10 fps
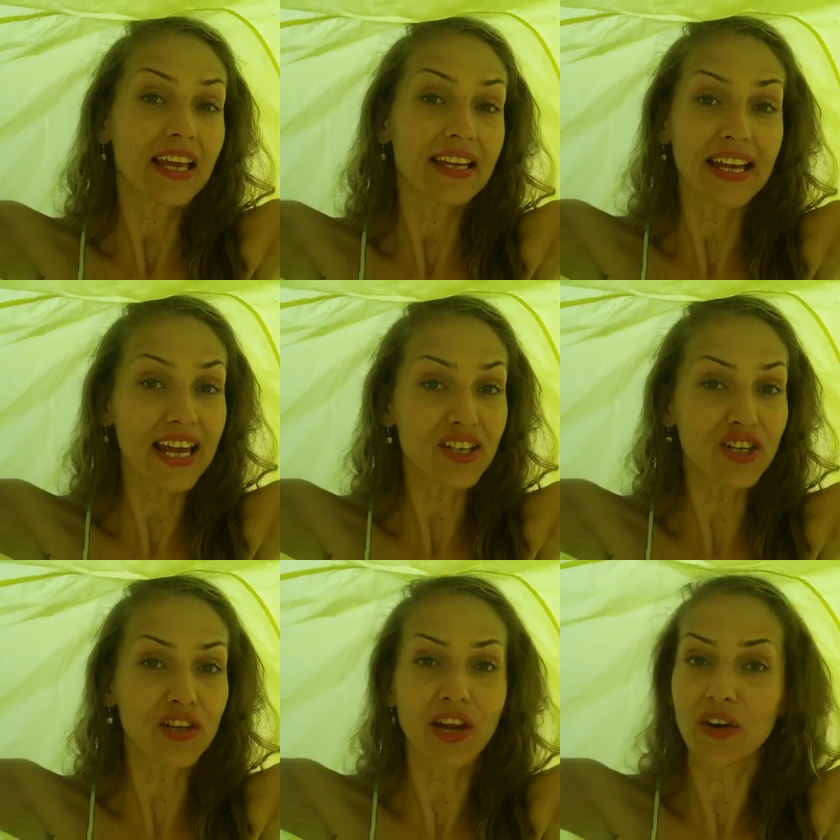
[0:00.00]
In
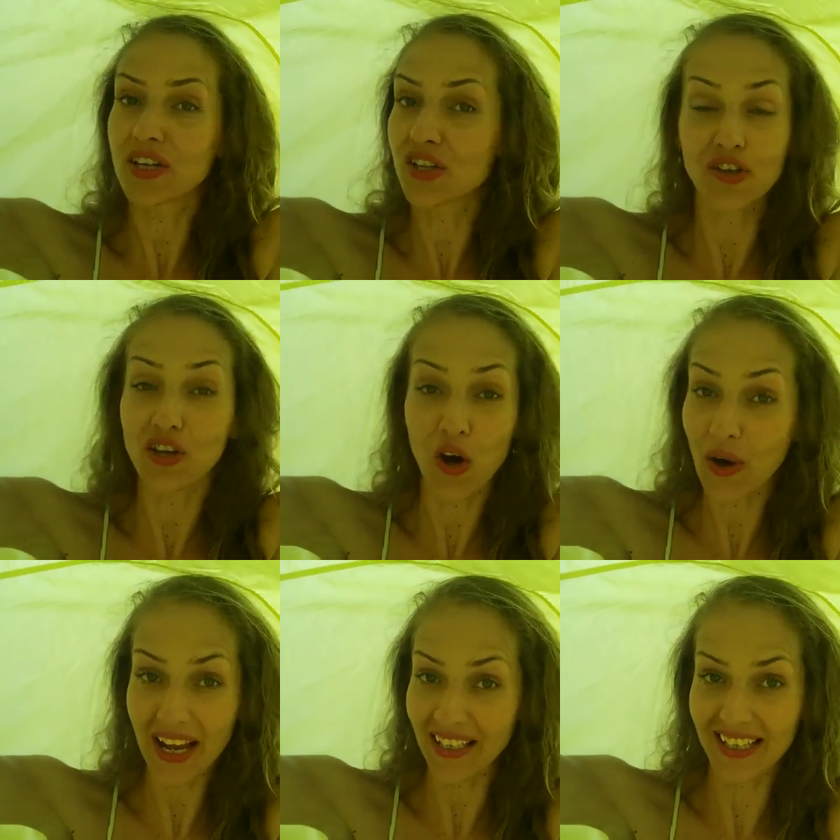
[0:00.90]
nature, there is
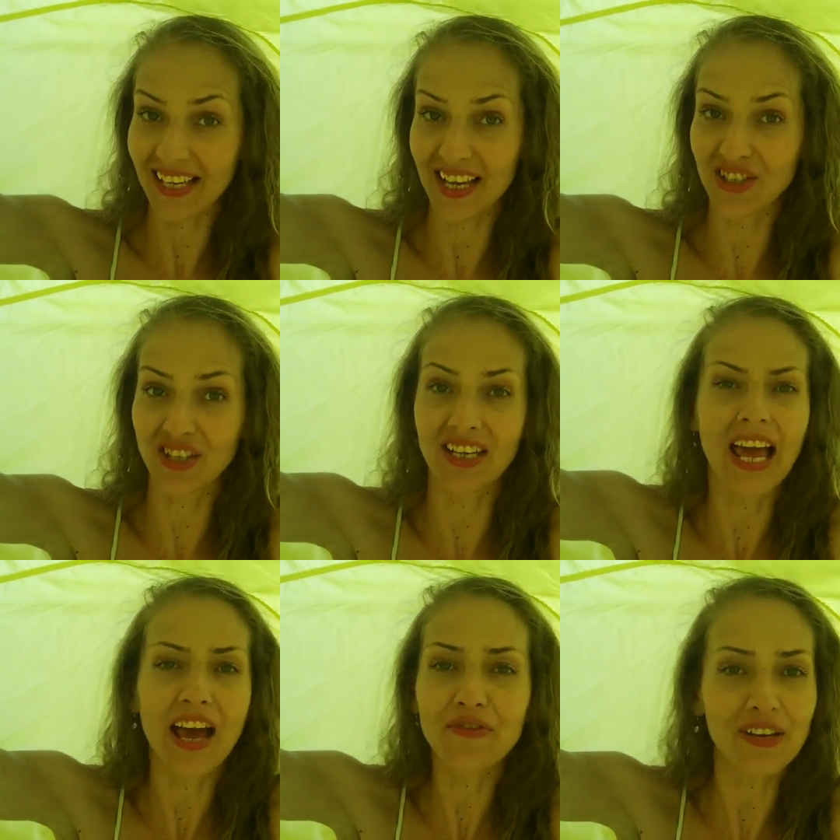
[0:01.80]
no alienation.
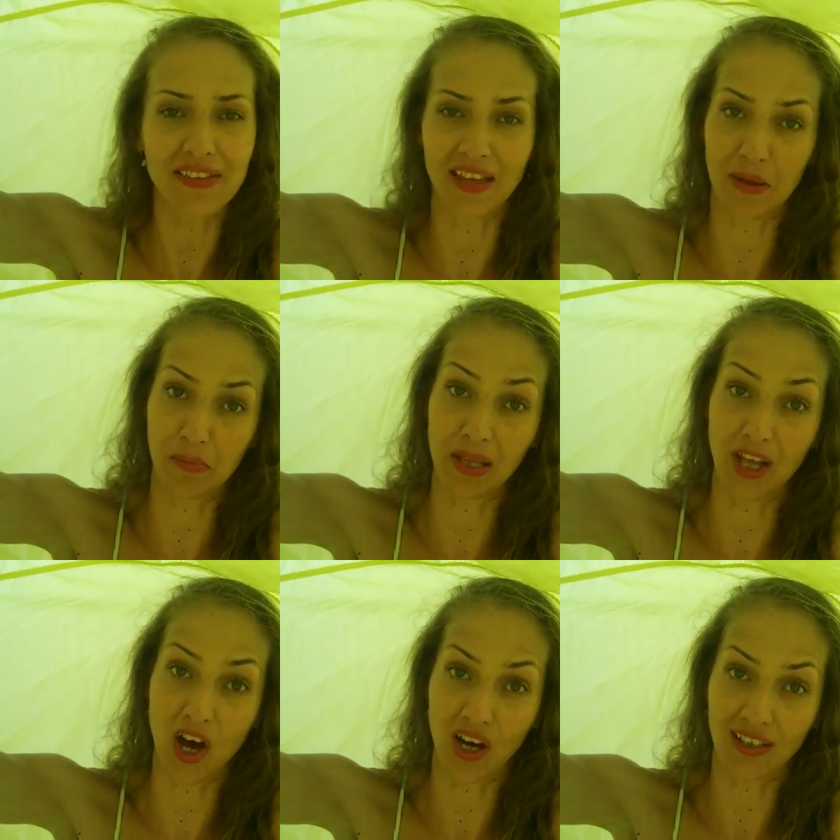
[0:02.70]
Everything
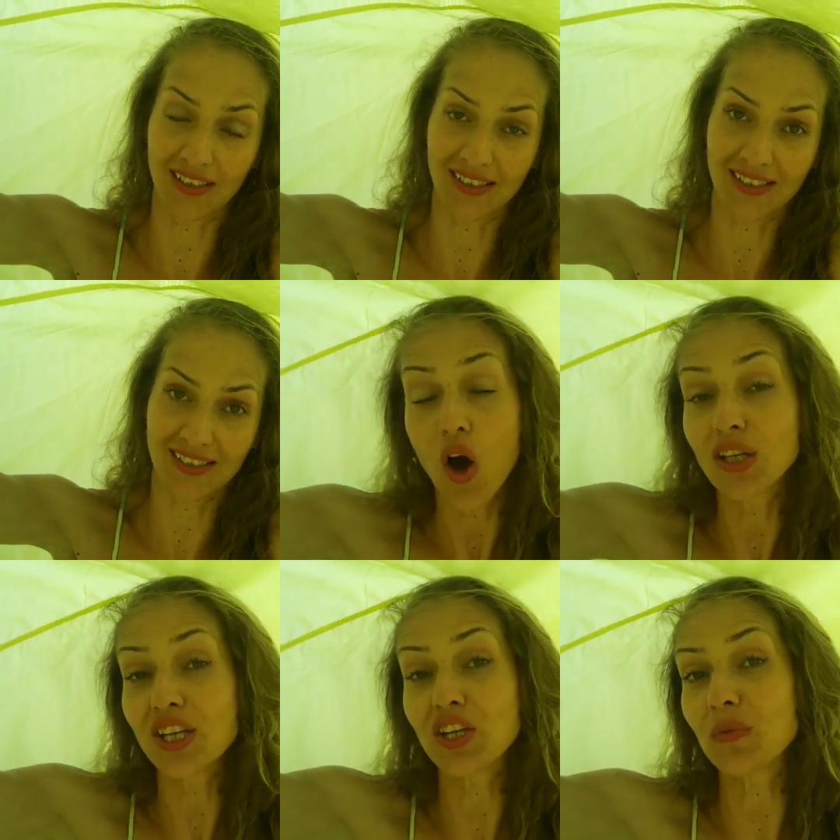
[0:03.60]
belongs.
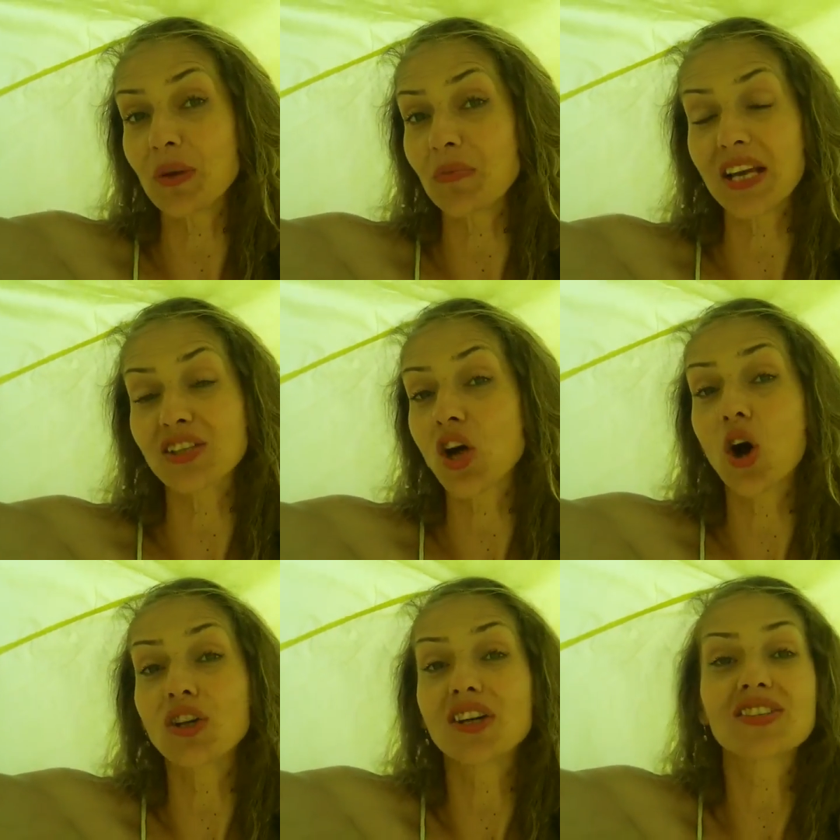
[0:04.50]
Only human beings
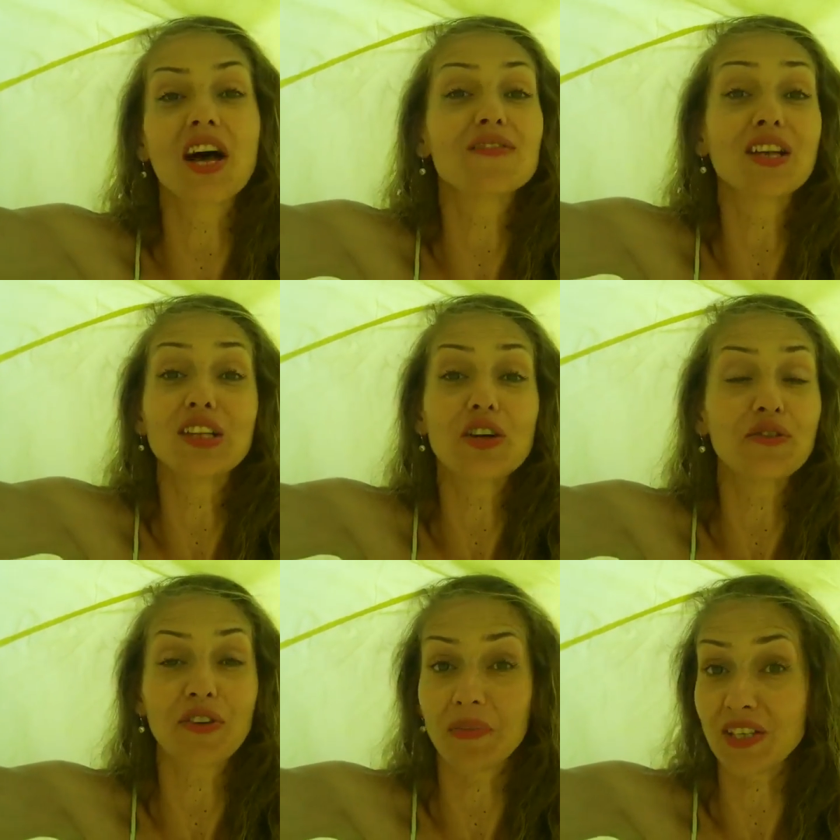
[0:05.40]
hold ourselves
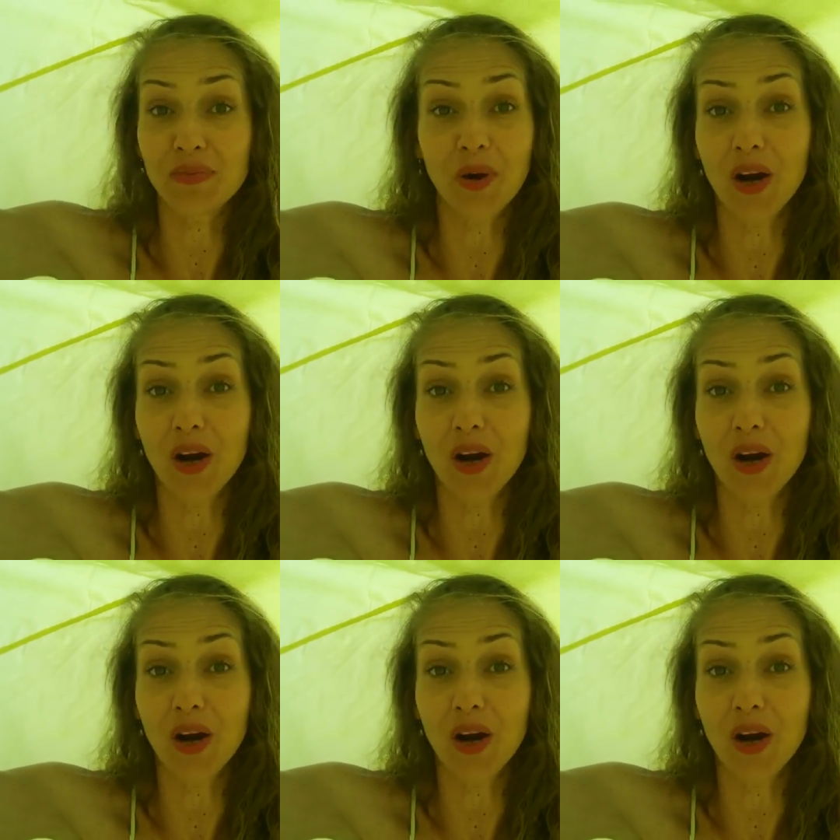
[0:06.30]
aloof from this